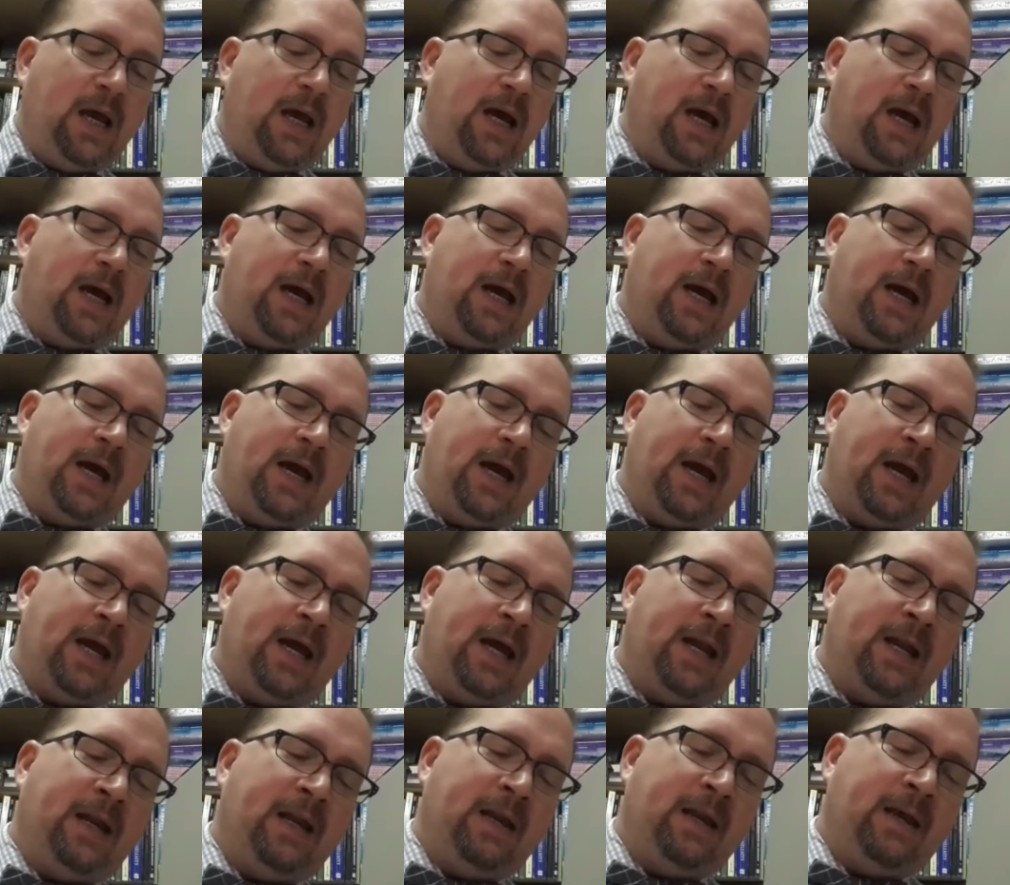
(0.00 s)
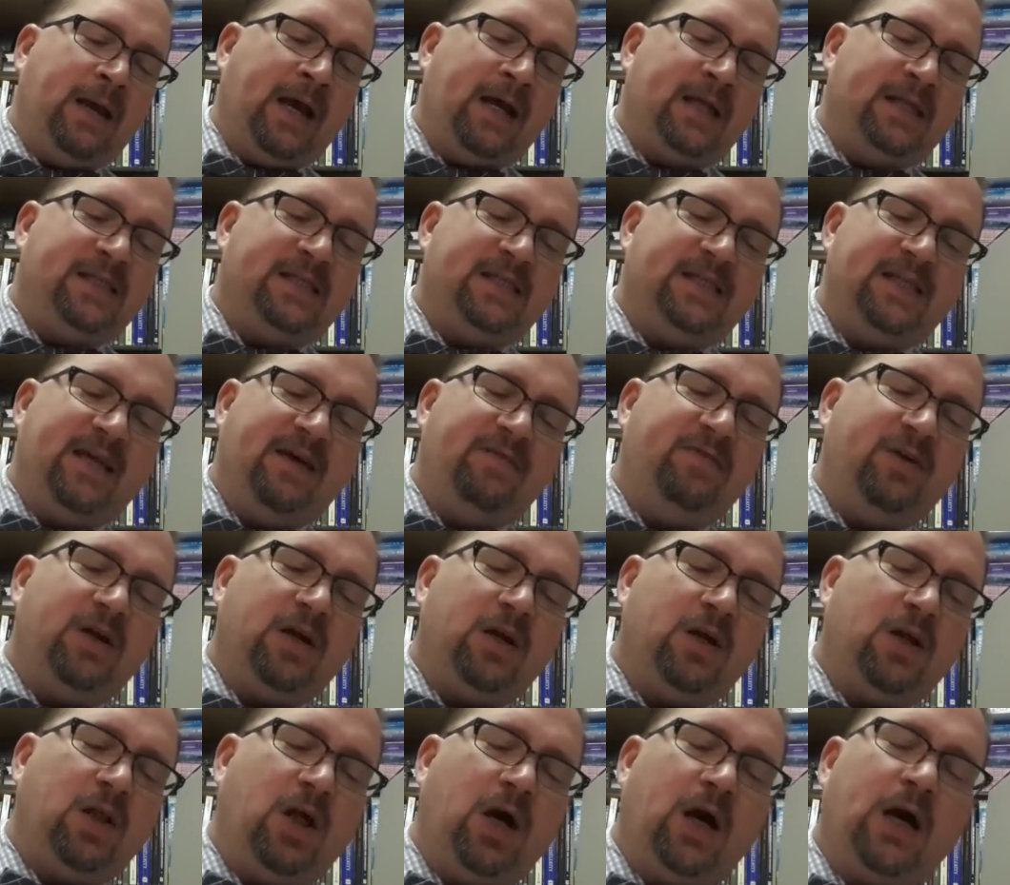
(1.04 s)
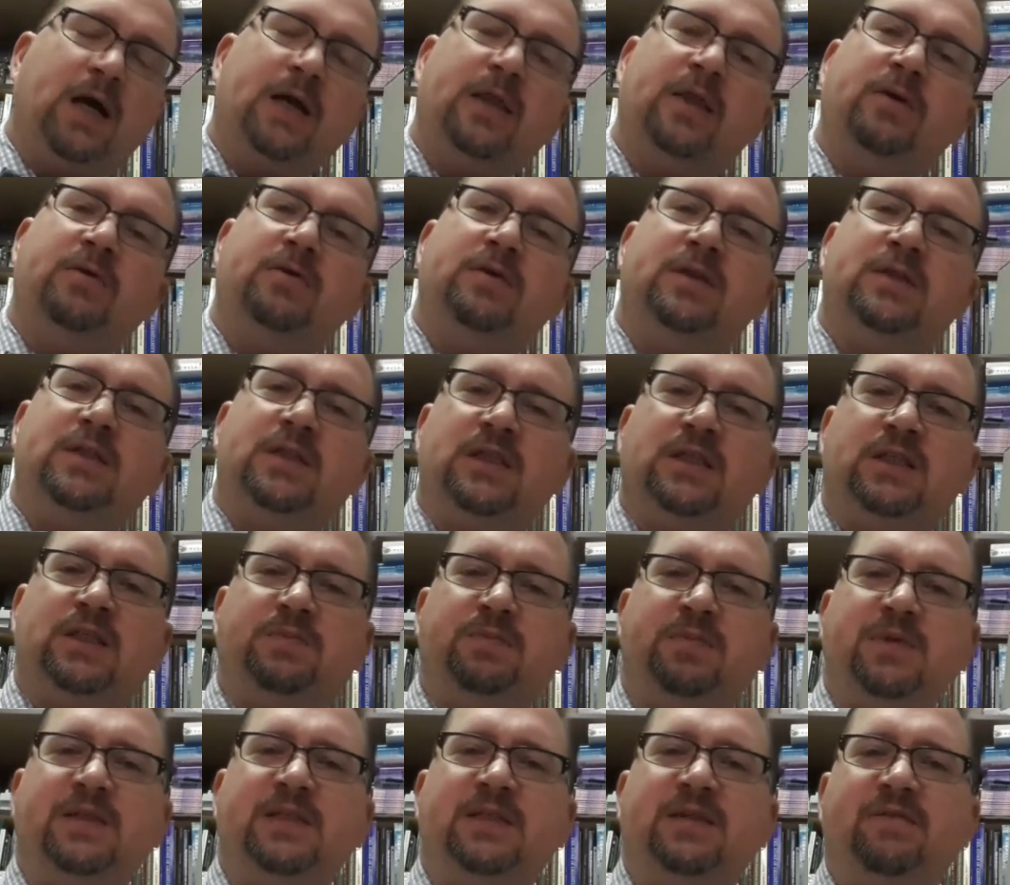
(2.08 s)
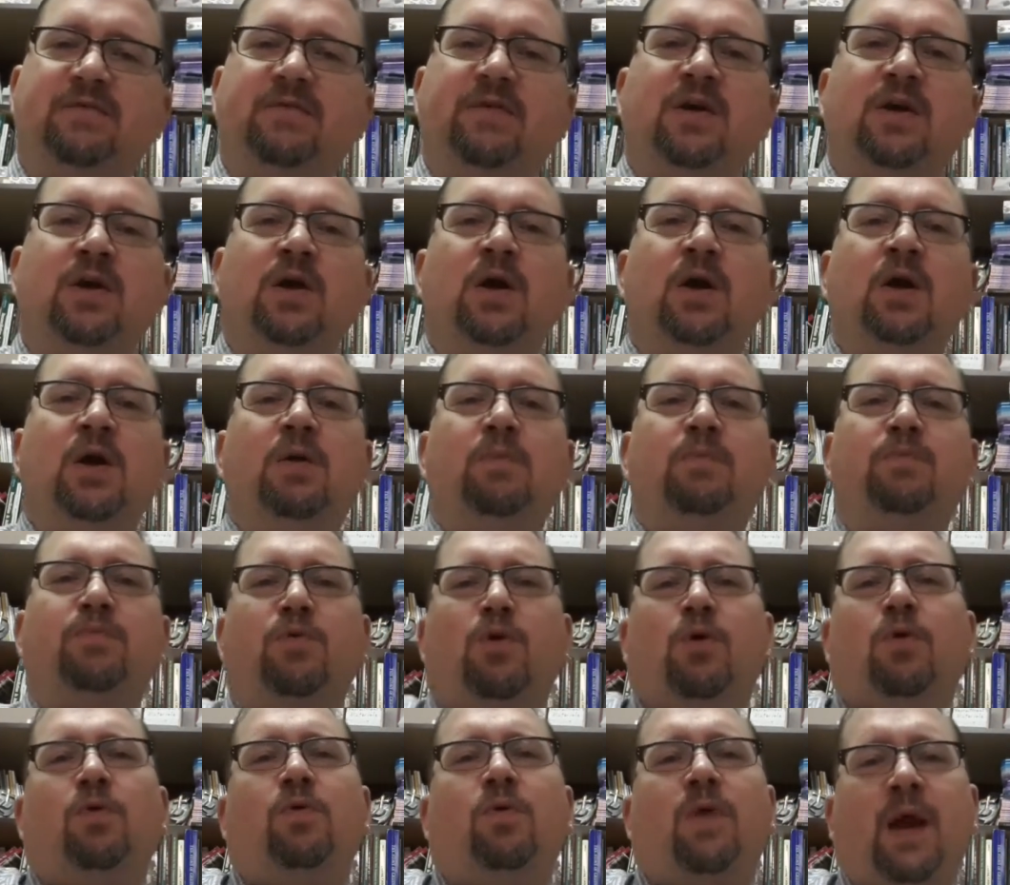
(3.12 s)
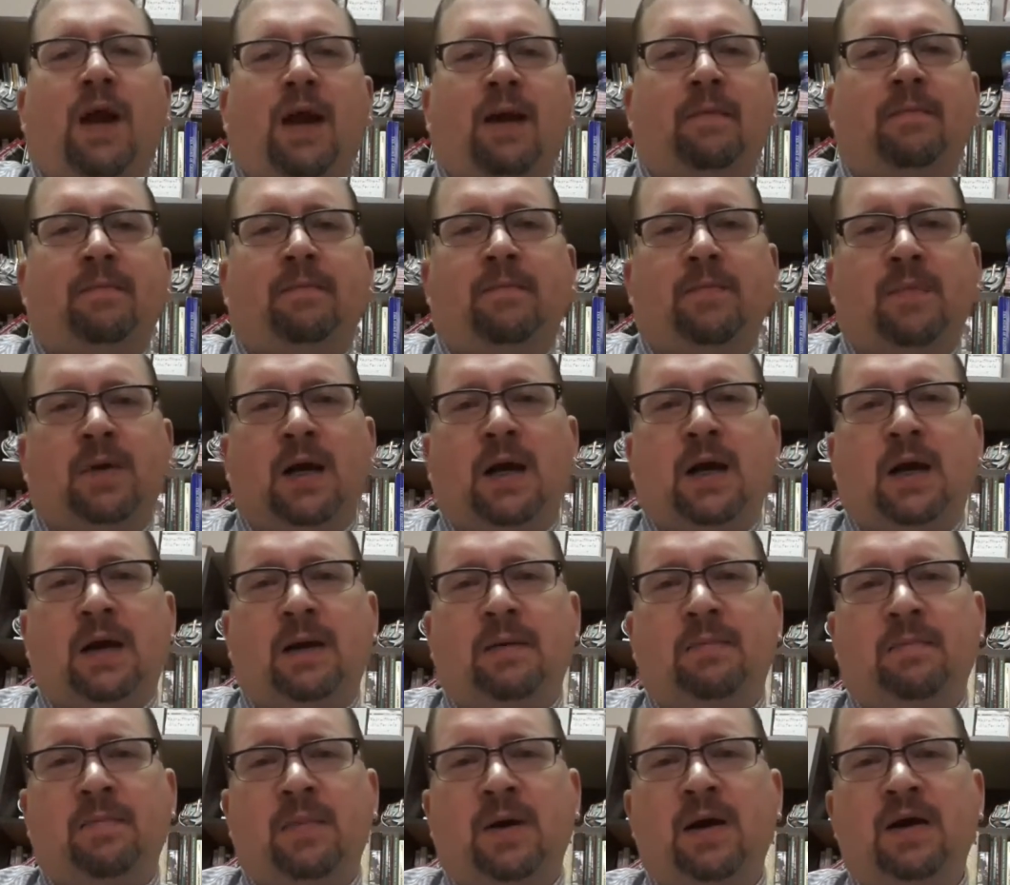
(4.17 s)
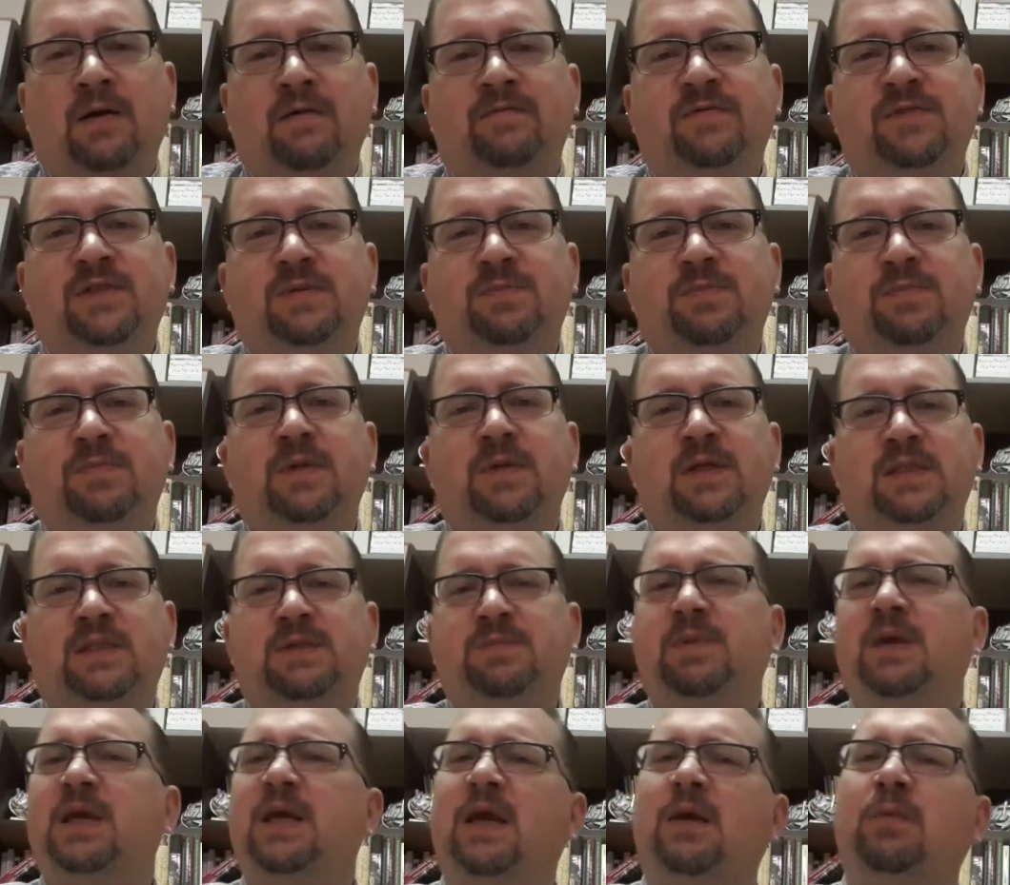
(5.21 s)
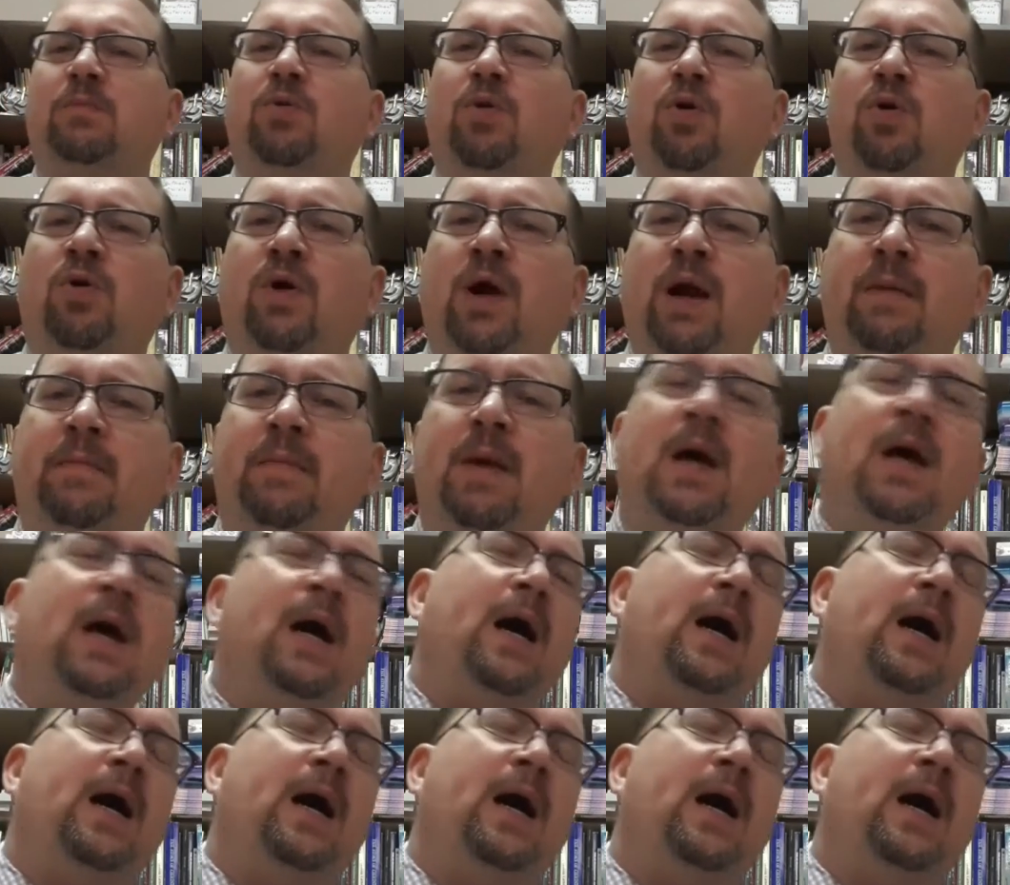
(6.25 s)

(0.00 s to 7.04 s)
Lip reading: And at 7 o'clock, there is a specific program. A speaking program.